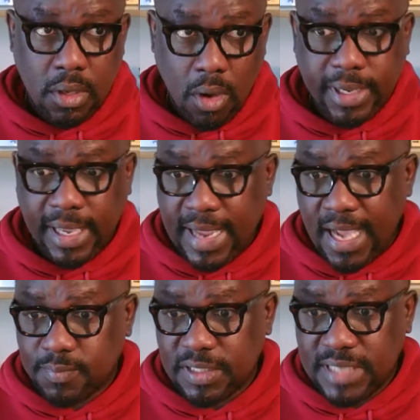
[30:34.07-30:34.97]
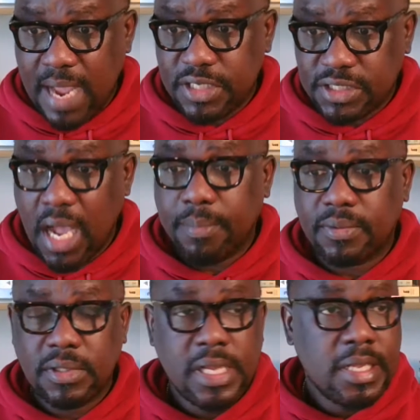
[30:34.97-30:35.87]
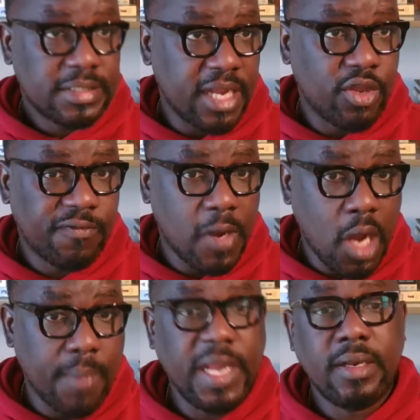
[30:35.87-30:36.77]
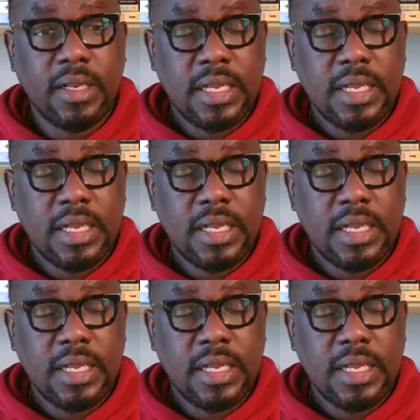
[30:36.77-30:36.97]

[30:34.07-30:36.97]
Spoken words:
Okay, guys, my time is up. Thank you for coming.